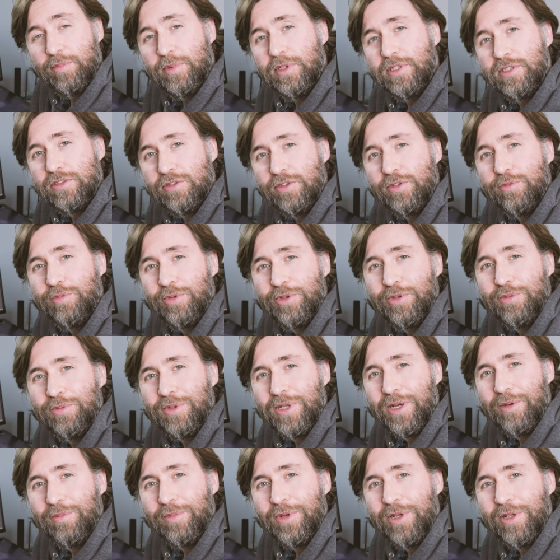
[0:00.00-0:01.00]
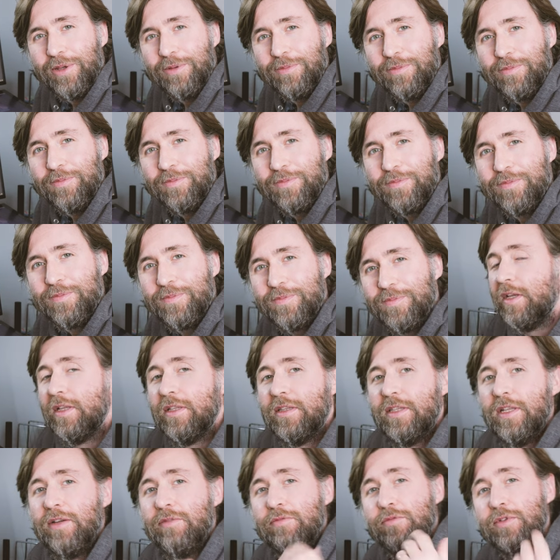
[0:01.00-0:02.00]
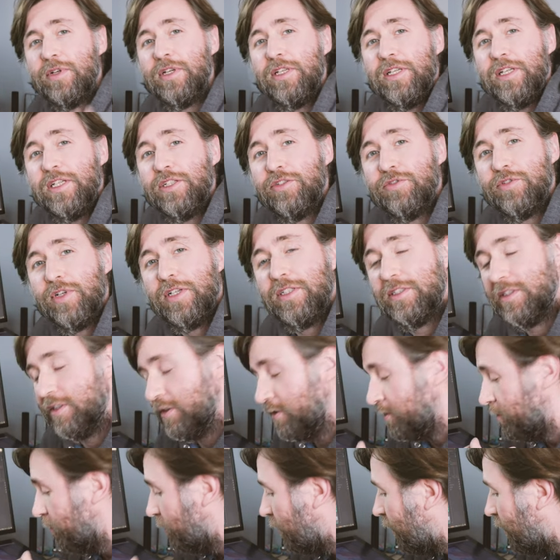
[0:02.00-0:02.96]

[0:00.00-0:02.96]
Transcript: please do put them down below. They're really interested to